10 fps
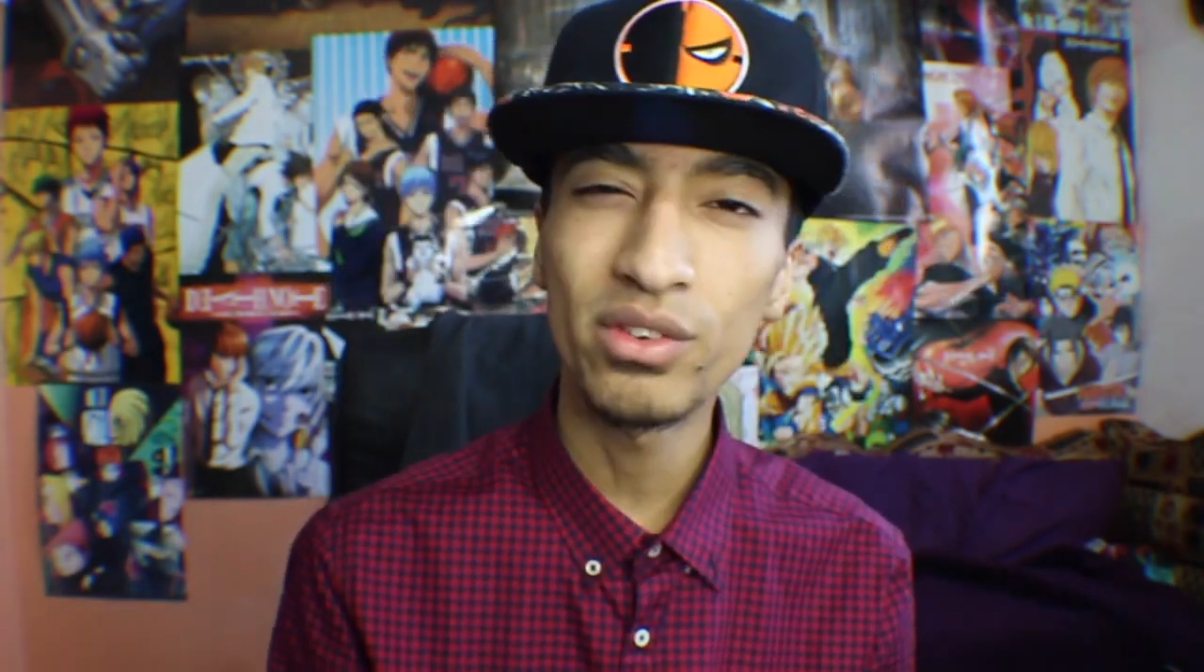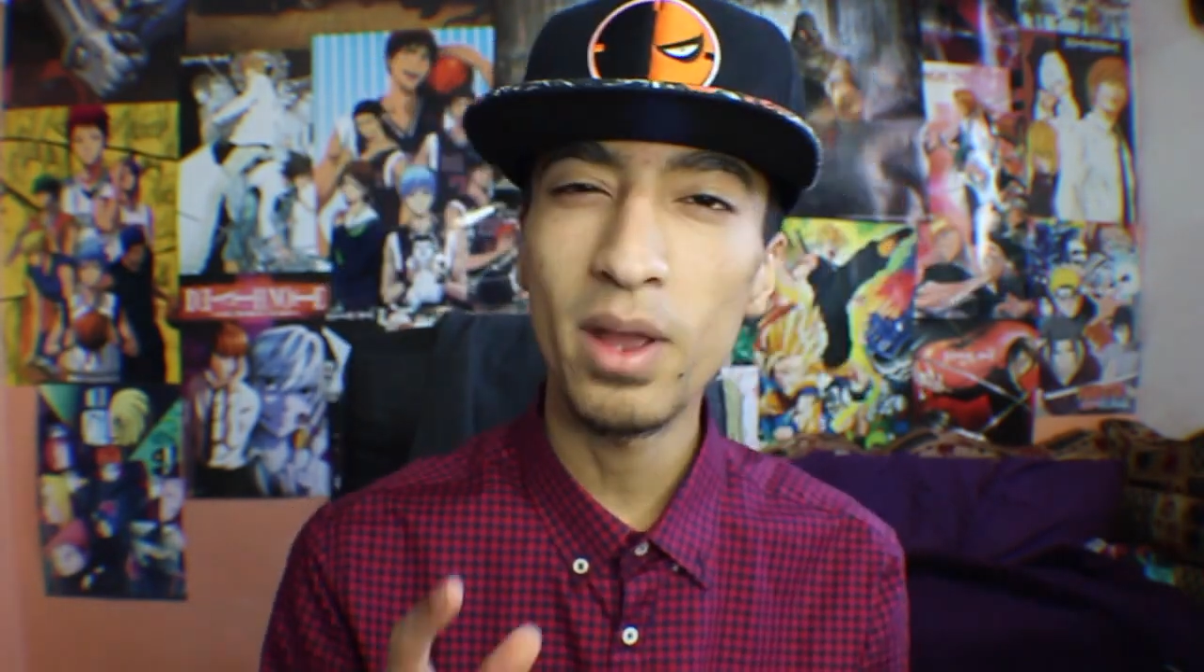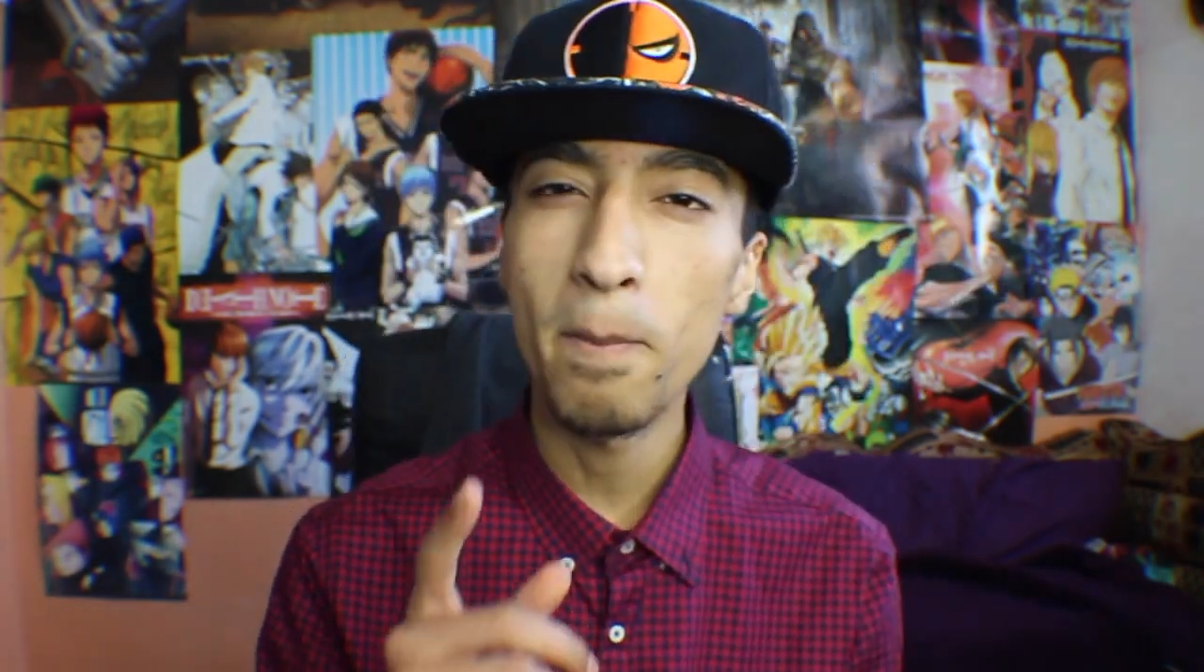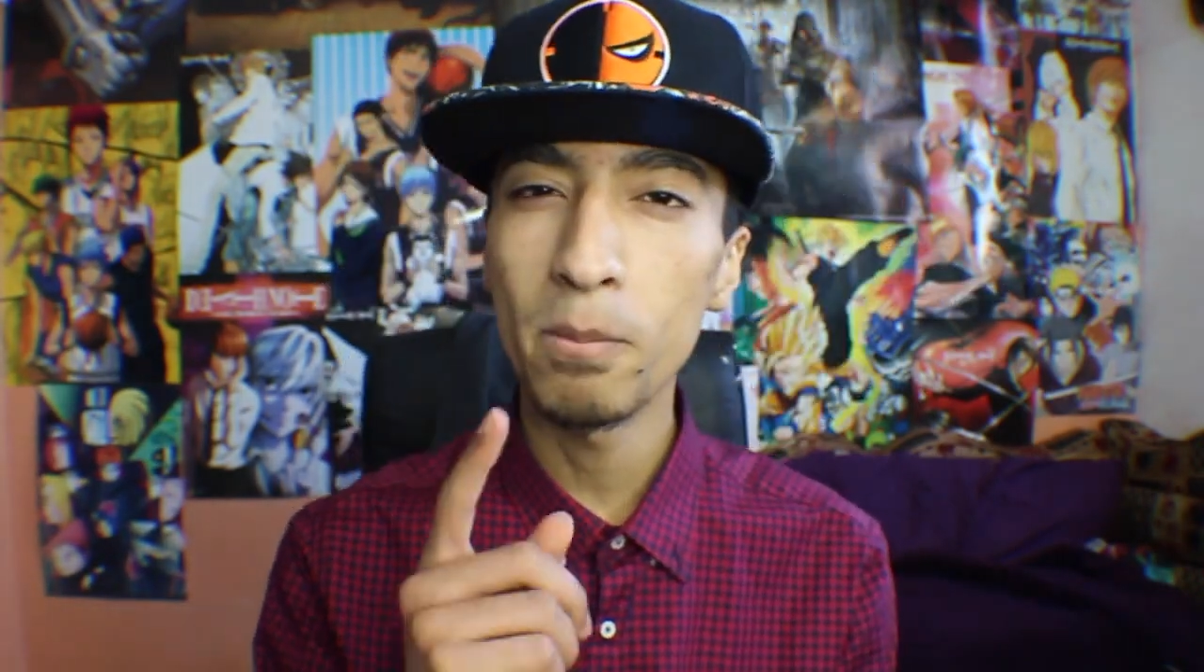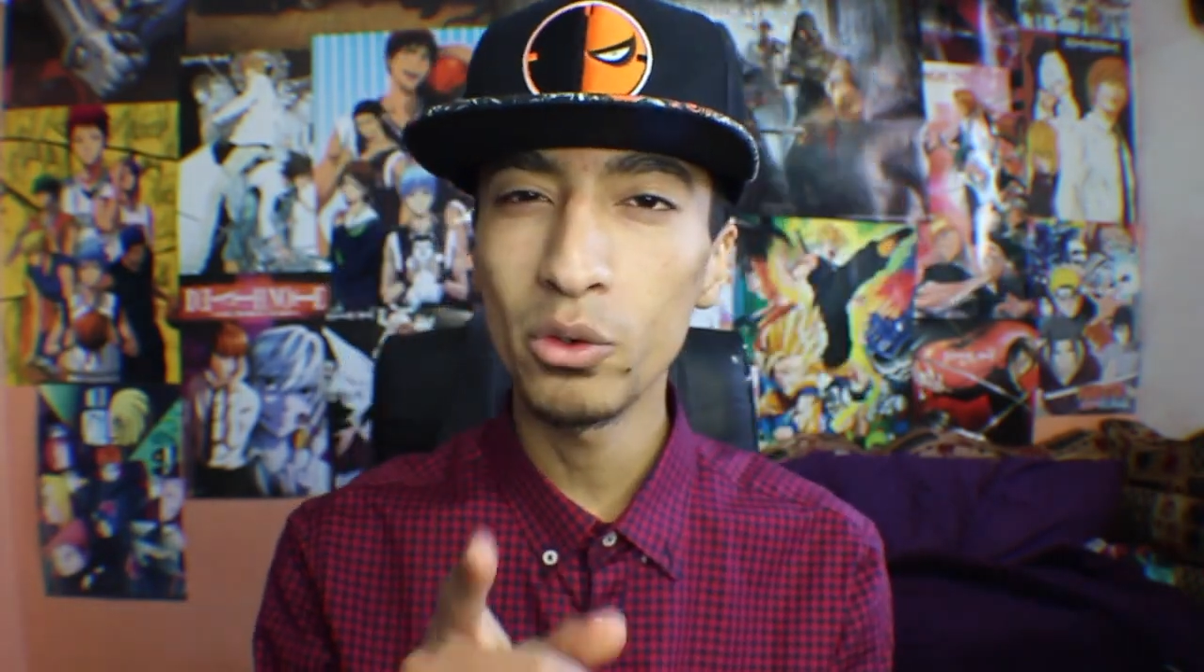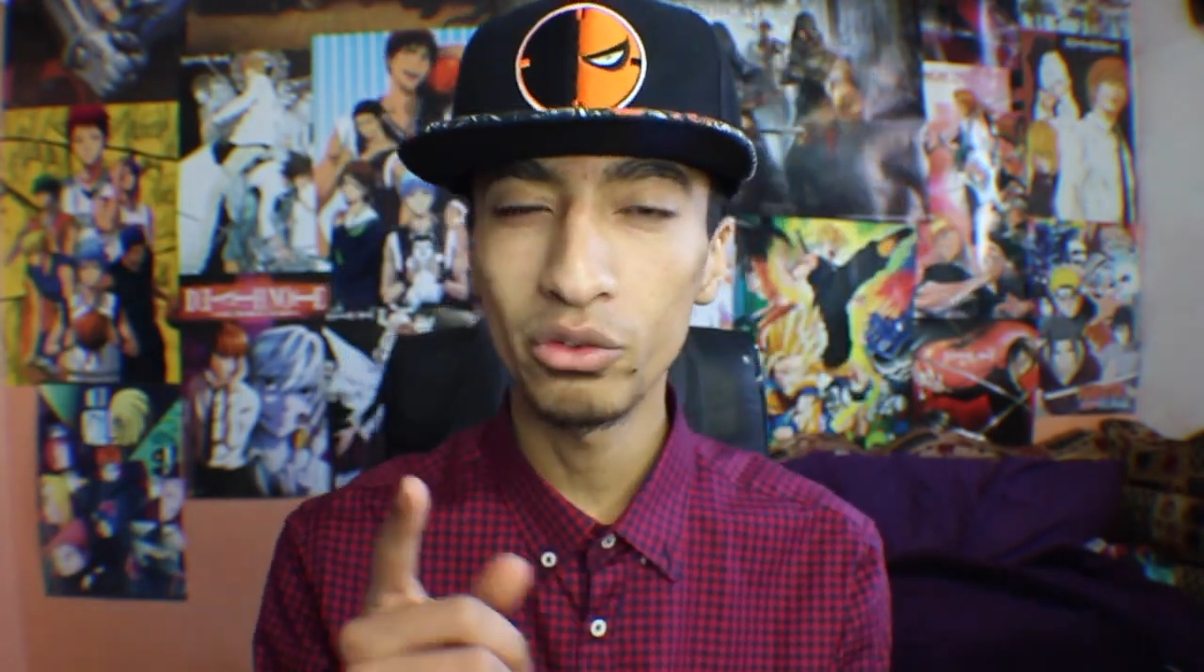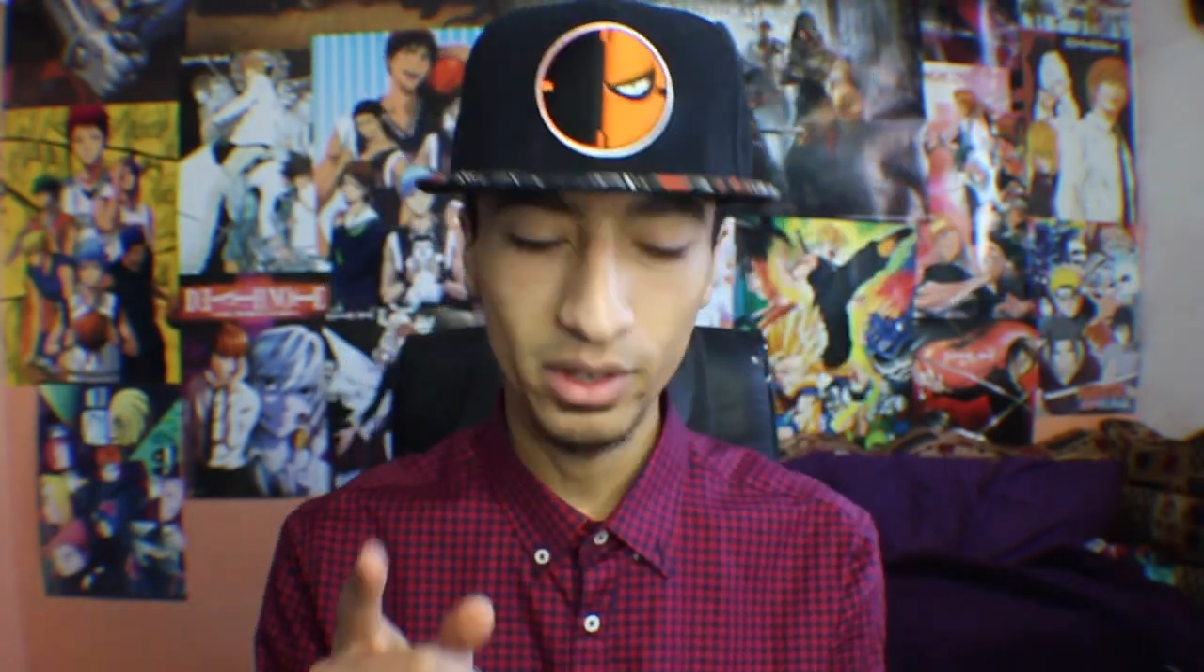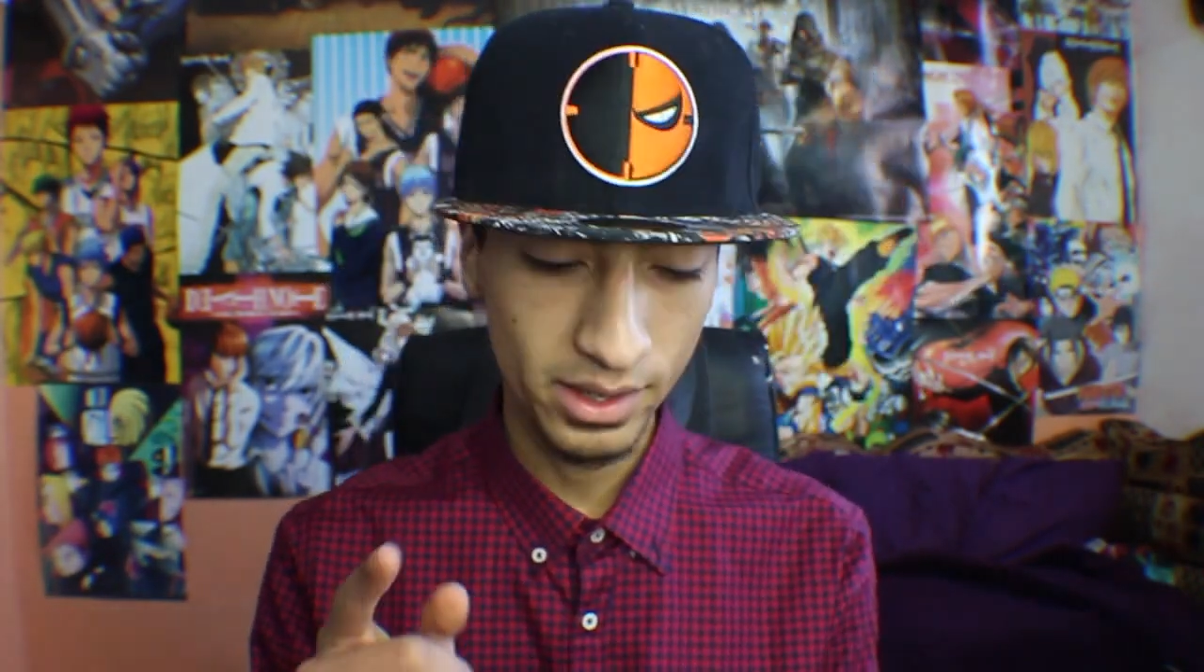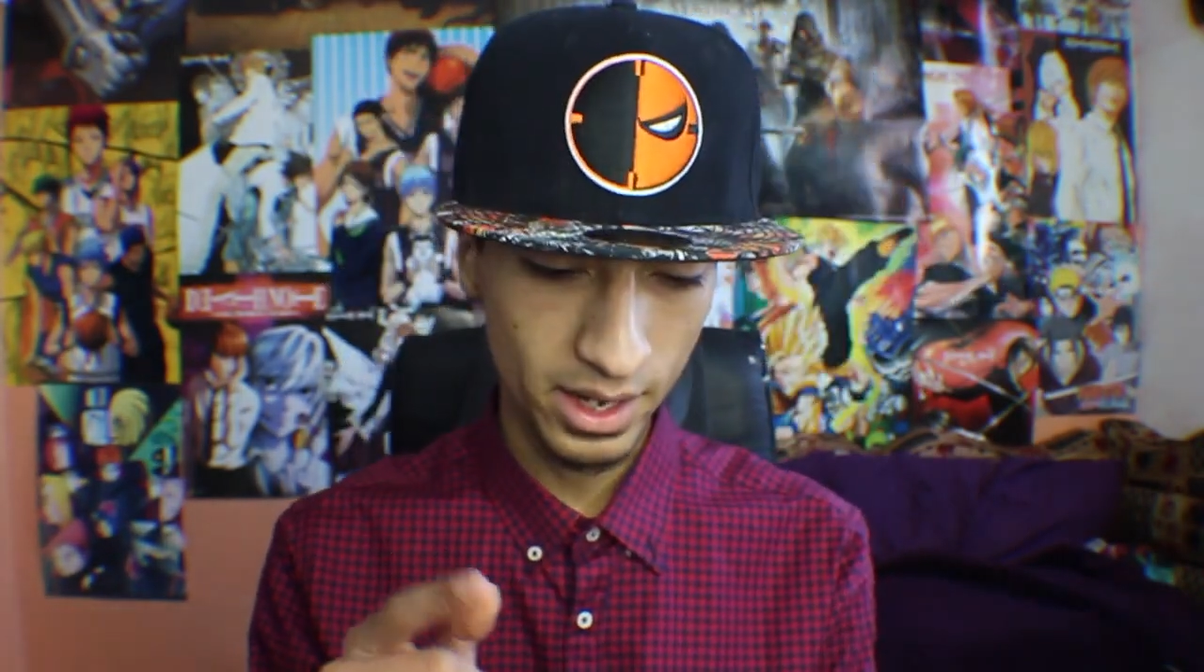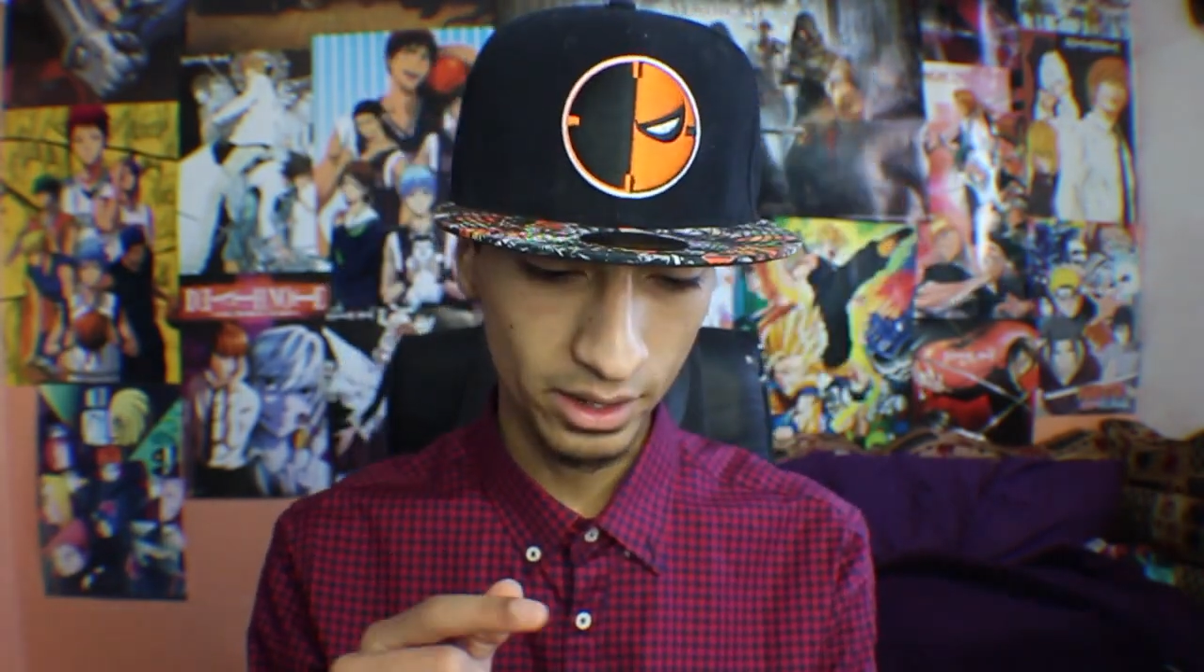that
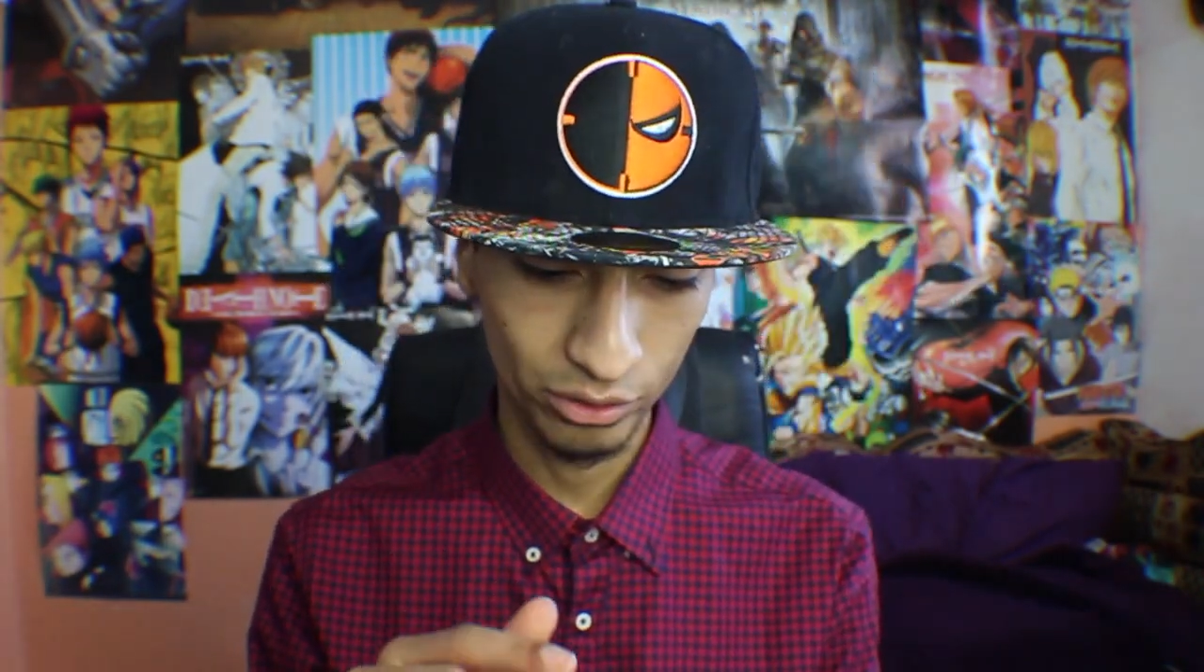I